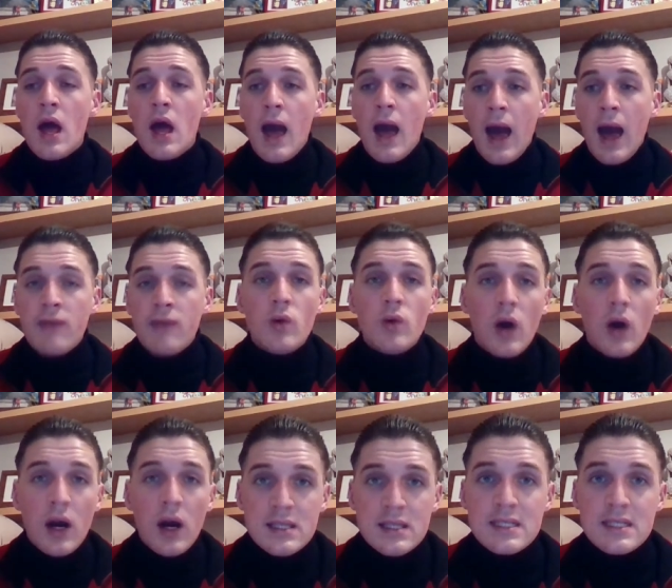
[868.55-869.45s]
have your
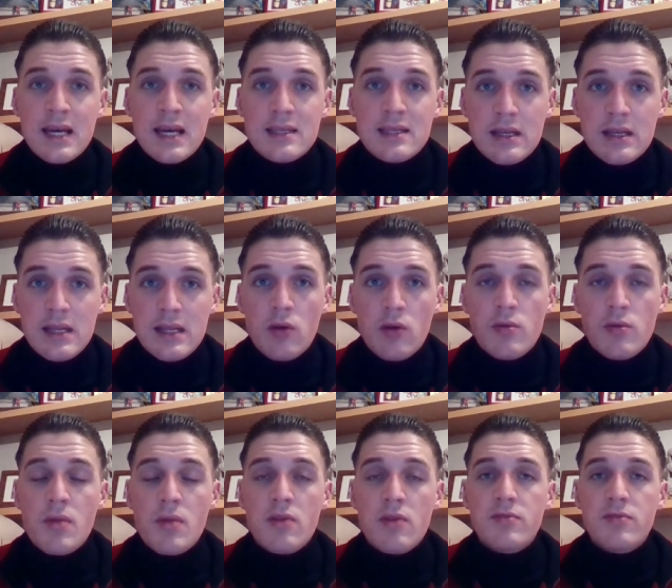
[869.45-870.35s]
eyes tested, that would be
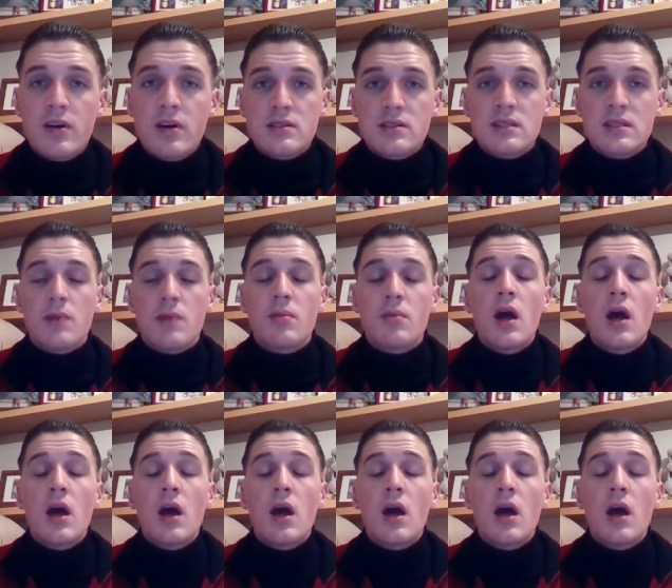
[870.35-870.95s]
my first tip.